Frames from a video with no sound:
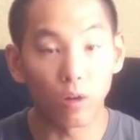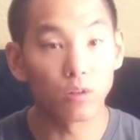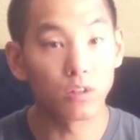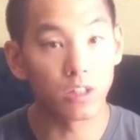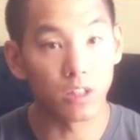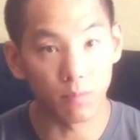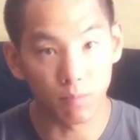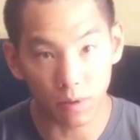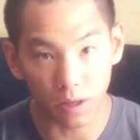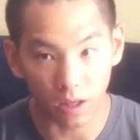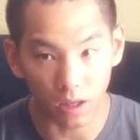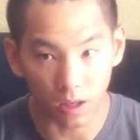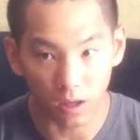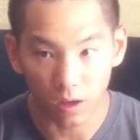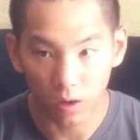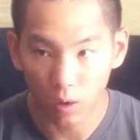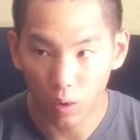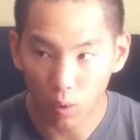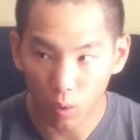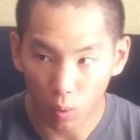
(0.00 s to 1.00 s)

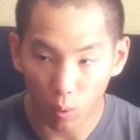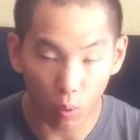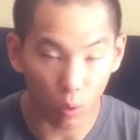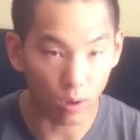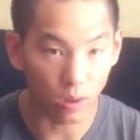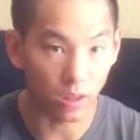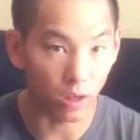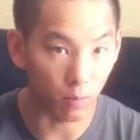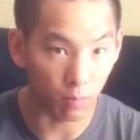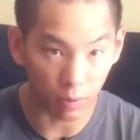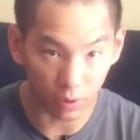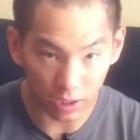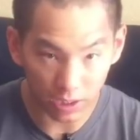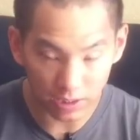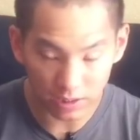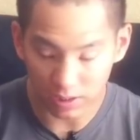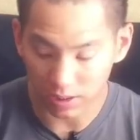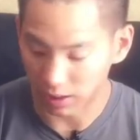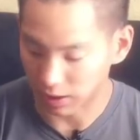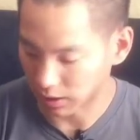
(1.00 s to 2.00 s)
LTP or their
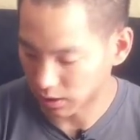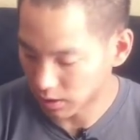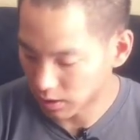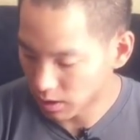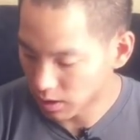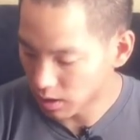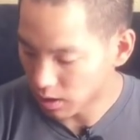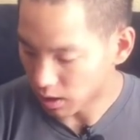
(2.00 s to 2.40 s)
ballistic.